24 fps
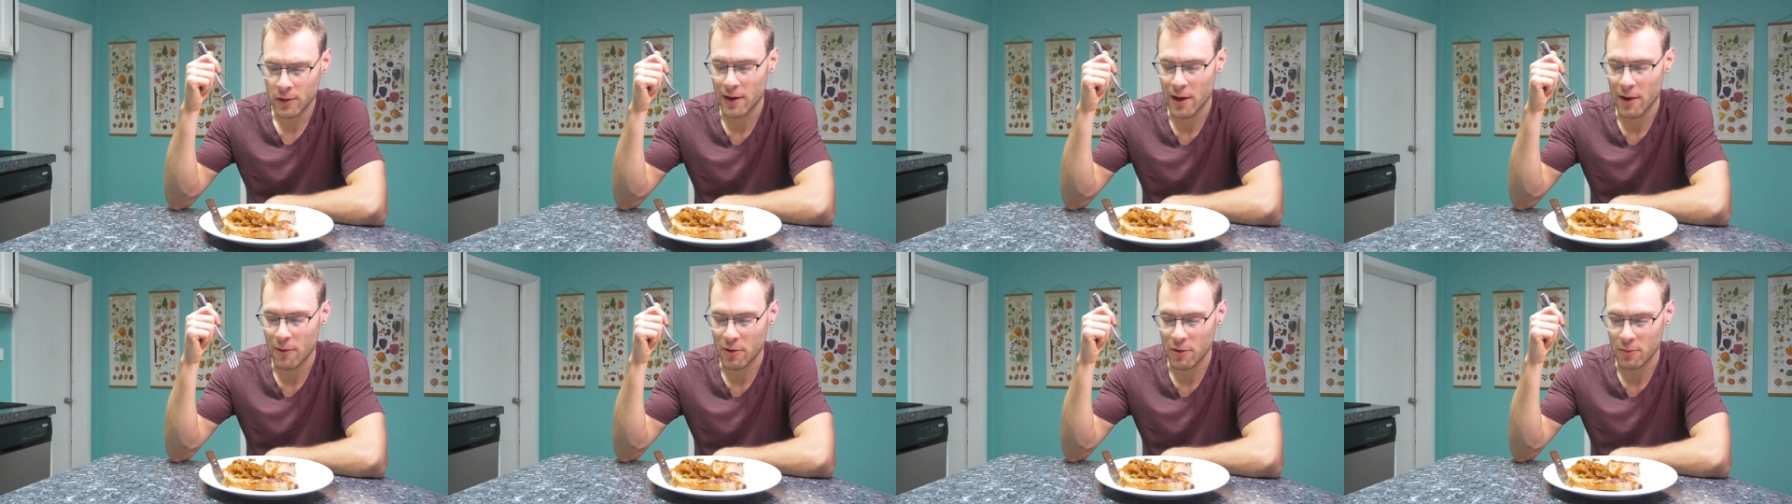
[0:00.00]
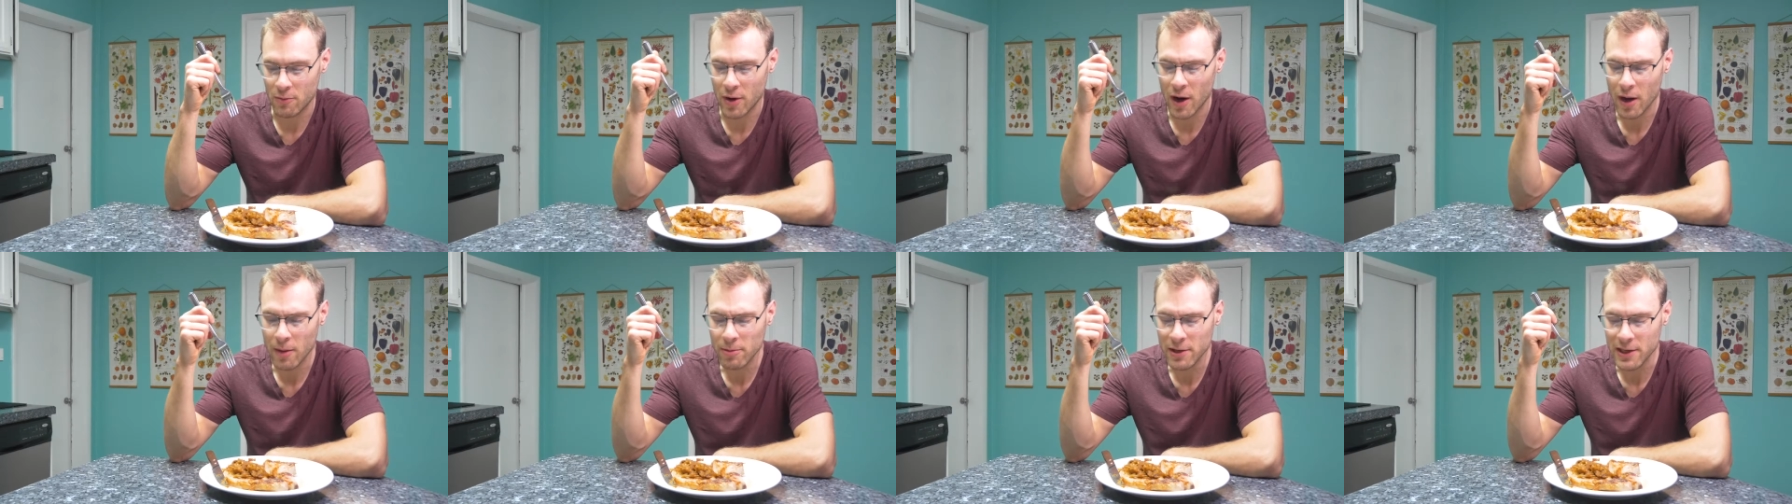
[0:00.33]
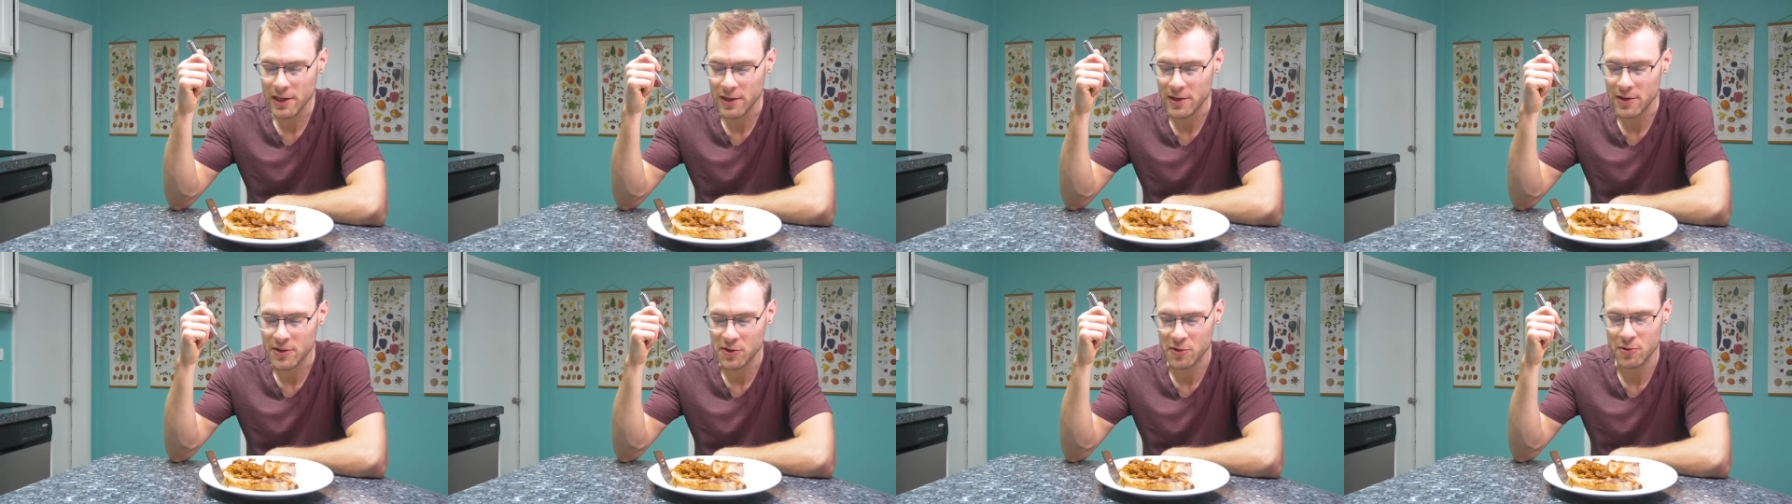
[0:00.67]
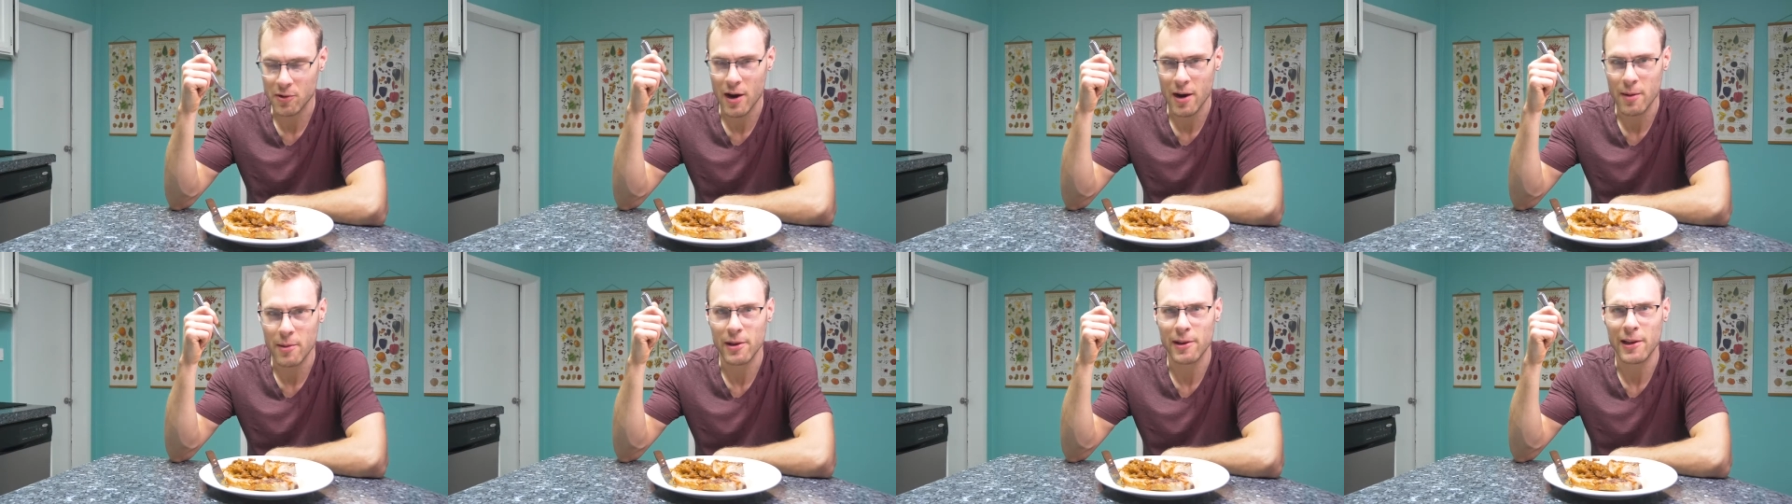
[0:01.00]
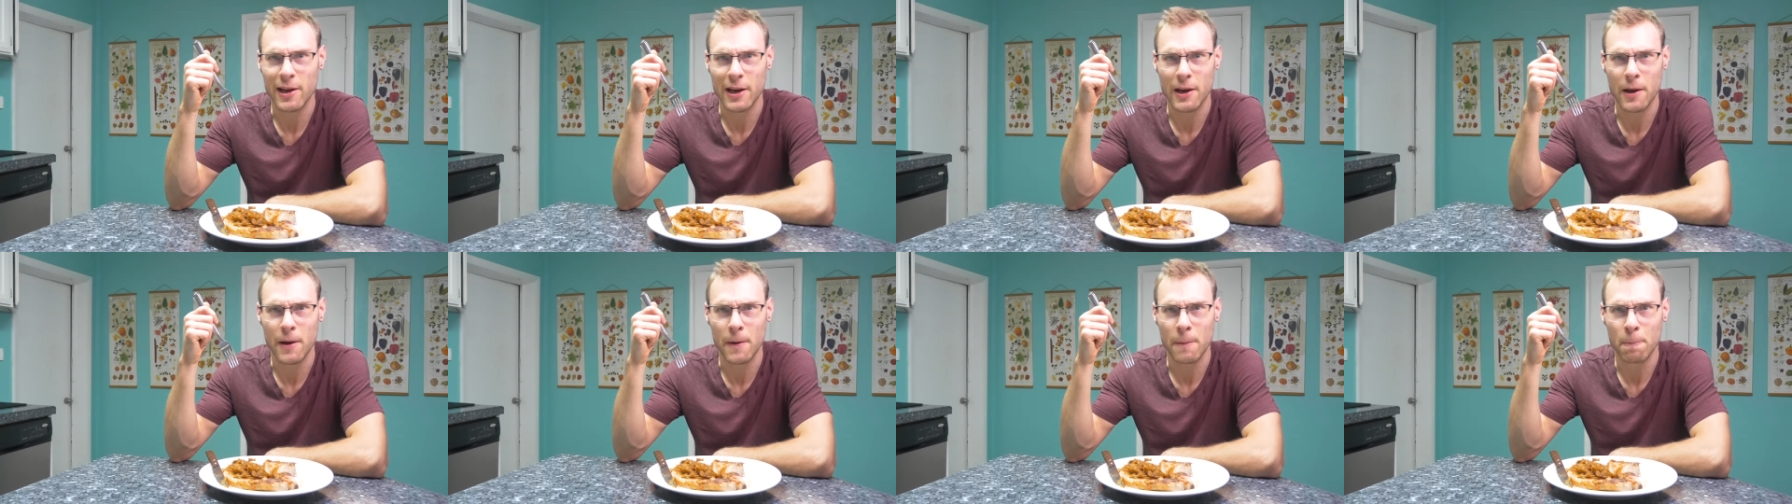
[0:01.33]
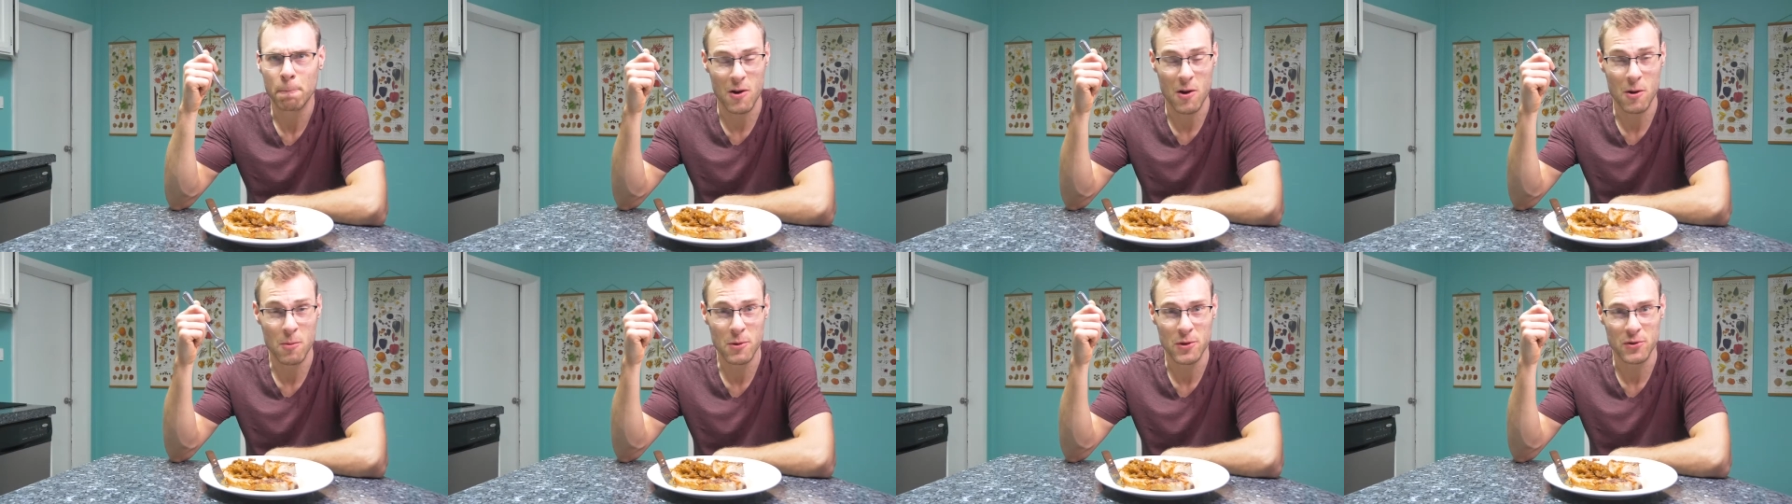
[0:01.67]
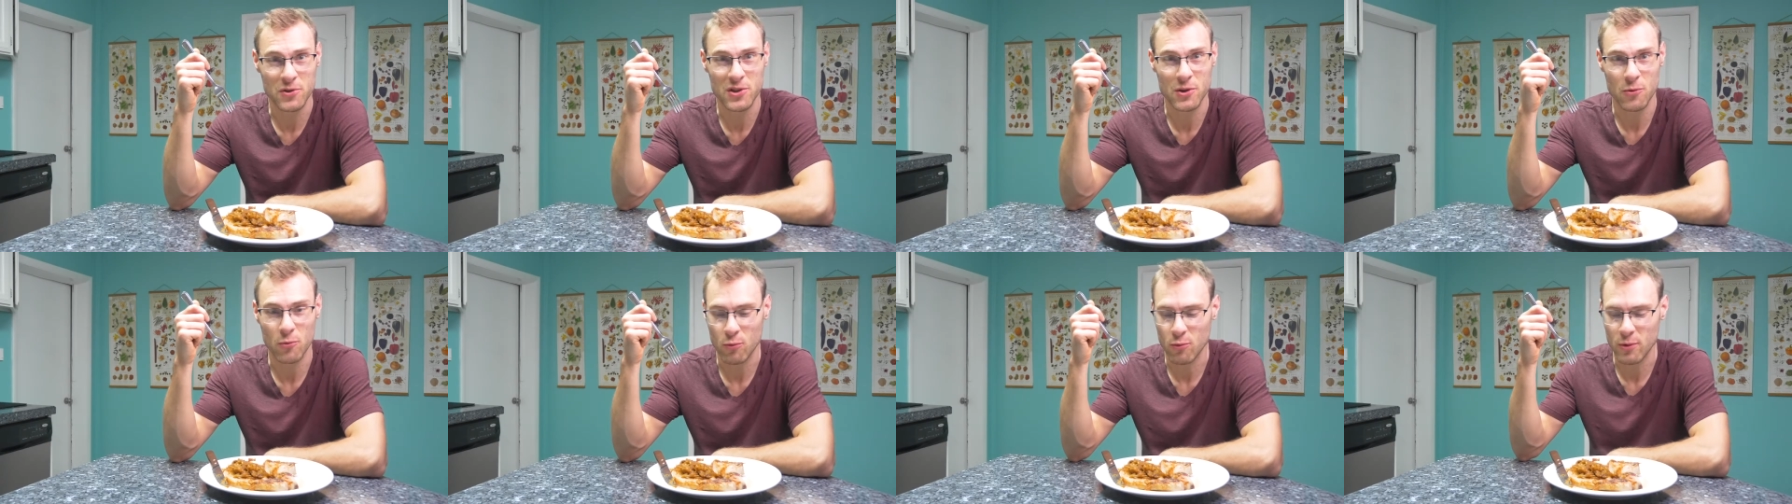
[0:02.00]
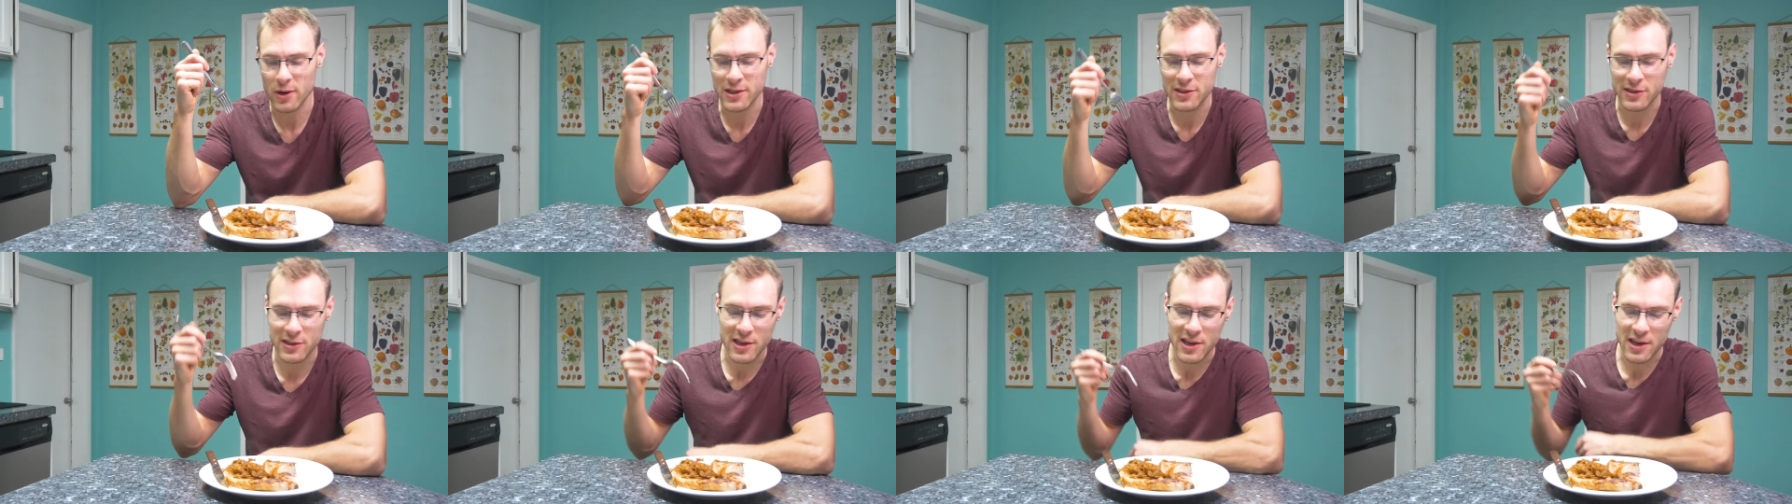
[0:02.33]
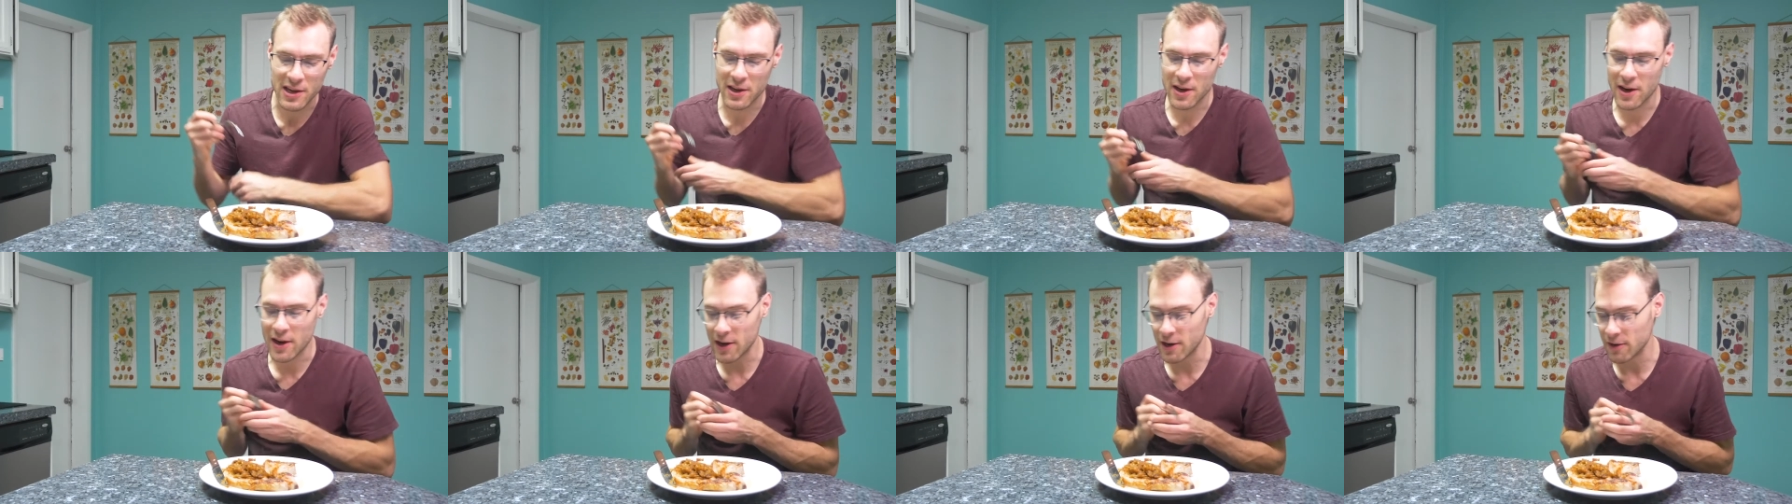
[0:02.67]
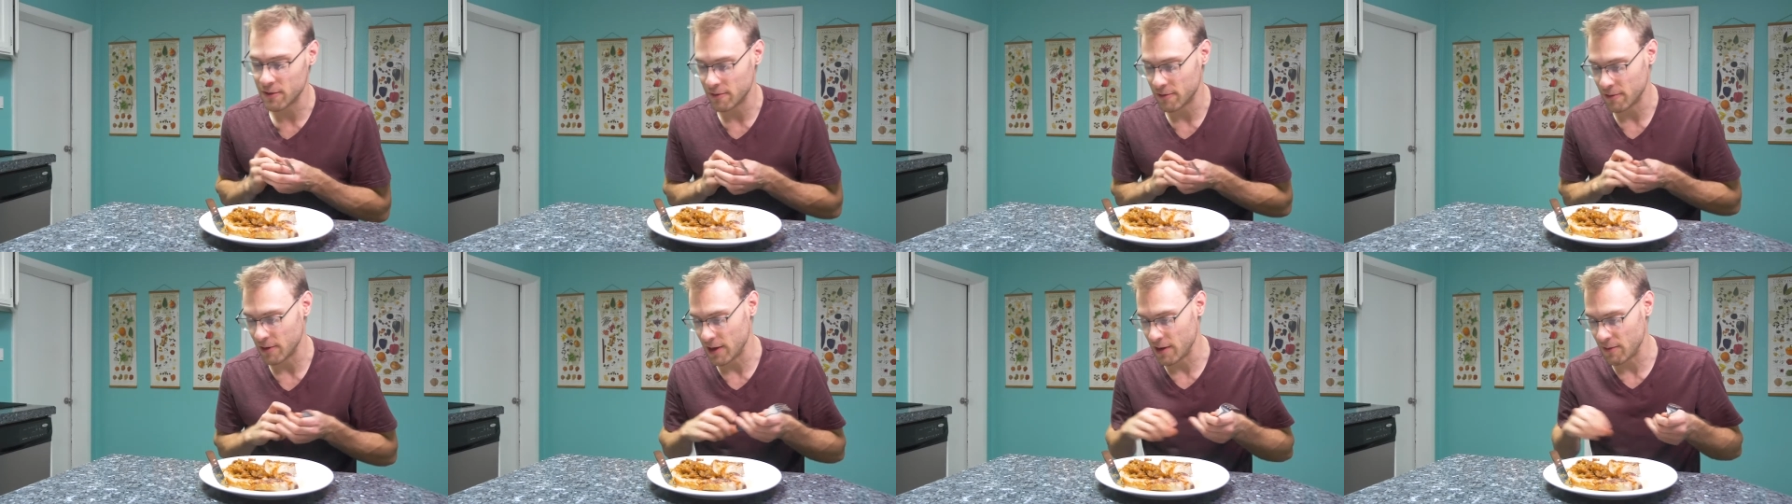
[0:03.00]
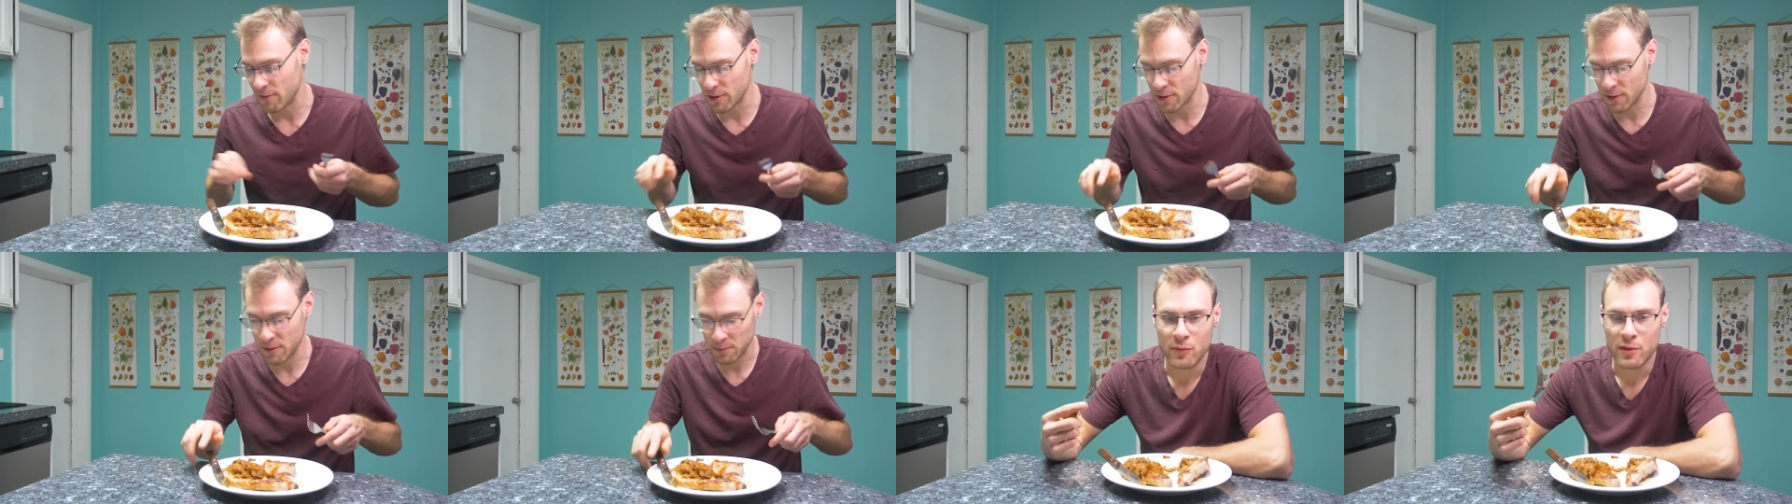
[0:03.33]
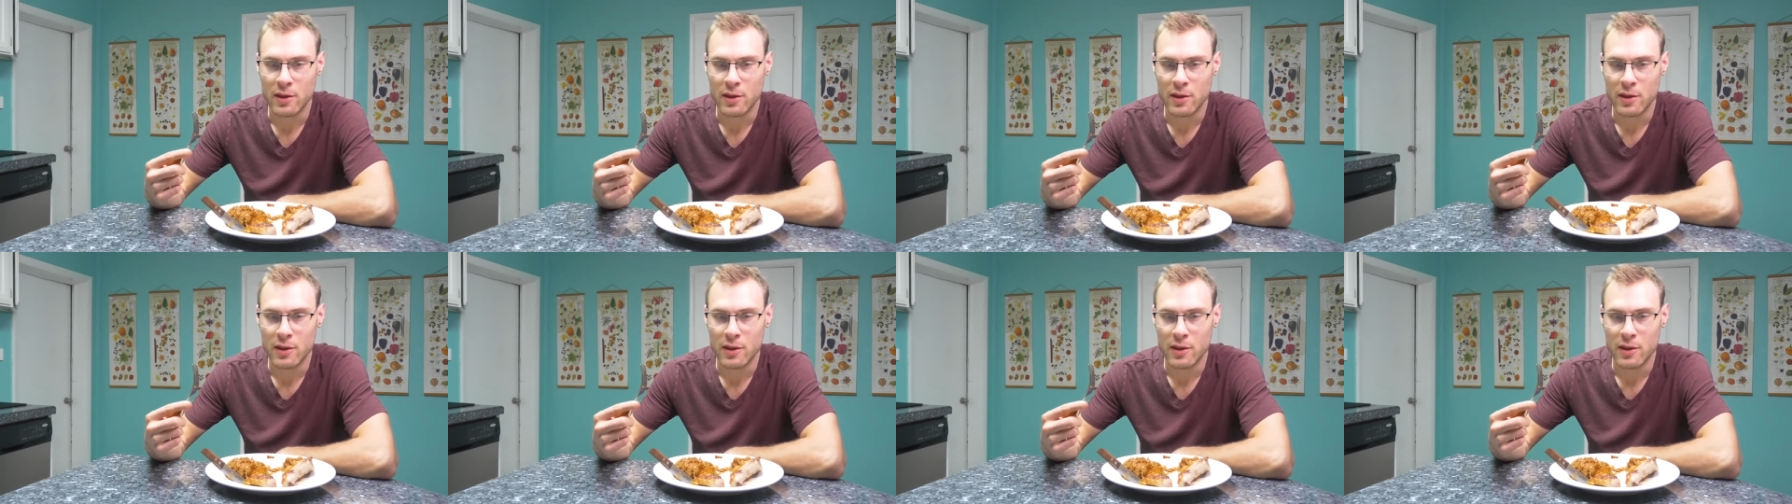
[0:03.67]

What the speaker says: I would probably describe it like almost a whiskey kind of flavor.